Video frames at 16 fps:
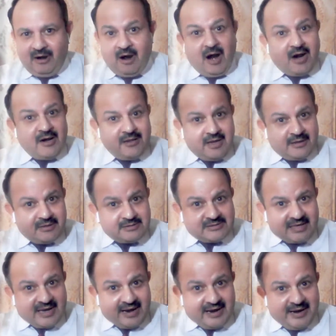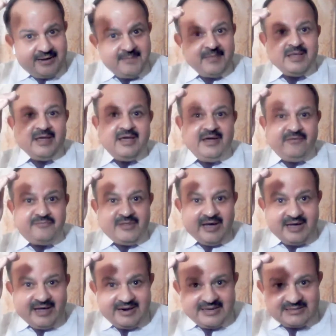On the other side, if
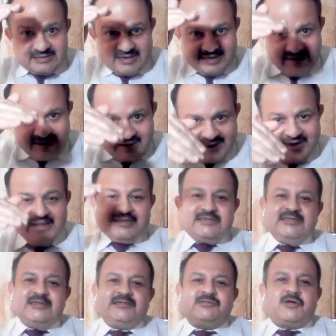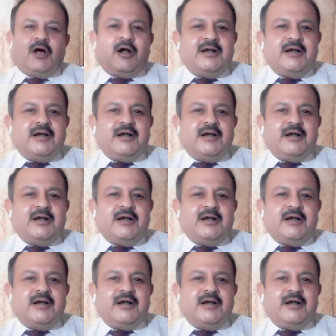there is a decrease, it's